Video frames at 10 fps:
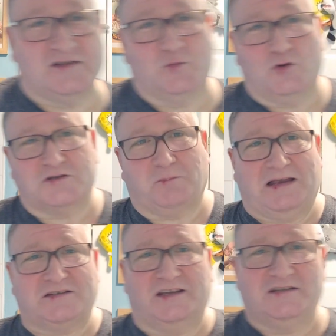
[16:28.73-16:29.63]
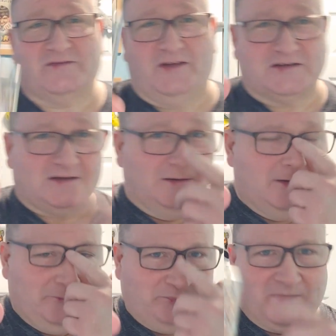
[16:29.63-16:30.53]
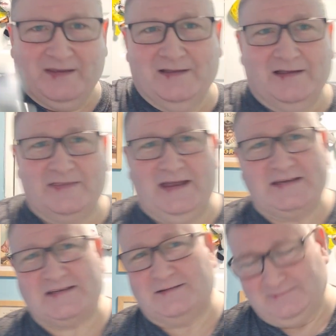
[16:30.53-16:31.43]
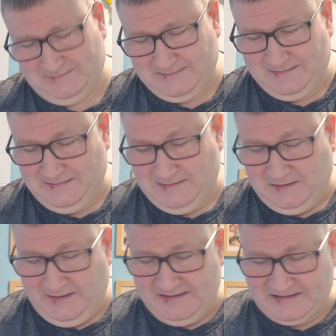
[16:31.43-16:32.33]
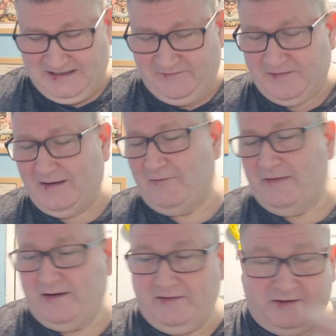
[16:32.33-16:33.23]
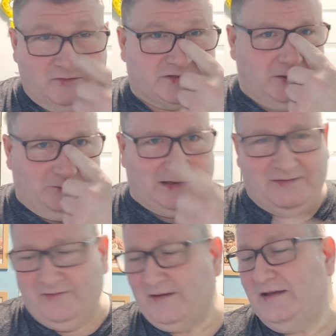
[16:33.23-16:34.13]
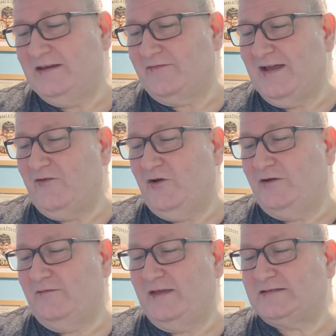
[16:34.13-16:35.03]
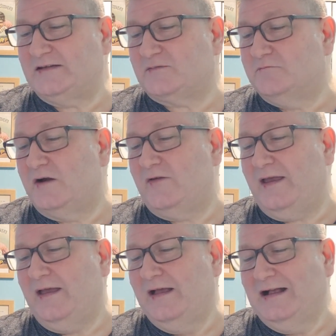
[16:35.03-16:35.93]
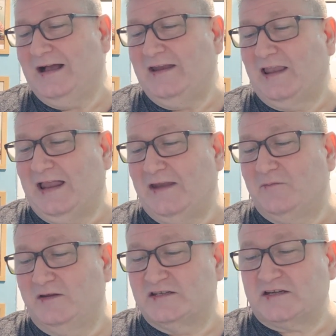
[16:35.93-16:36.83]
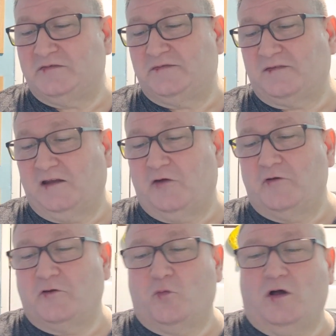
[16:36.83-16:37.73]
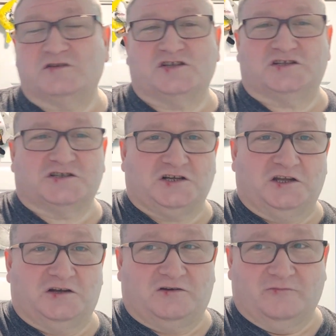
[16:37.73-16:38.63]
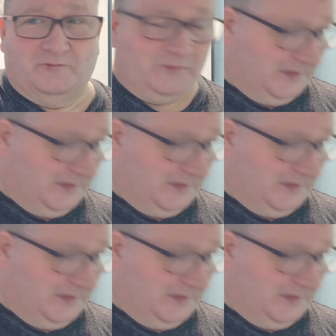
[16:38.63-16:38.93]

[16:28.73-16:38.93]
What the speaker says: We'll go splashkins first. This, honestly, if you're out there in YouTube land and you've never heard of this, it's Murray and Landman's Florida Water Cologne.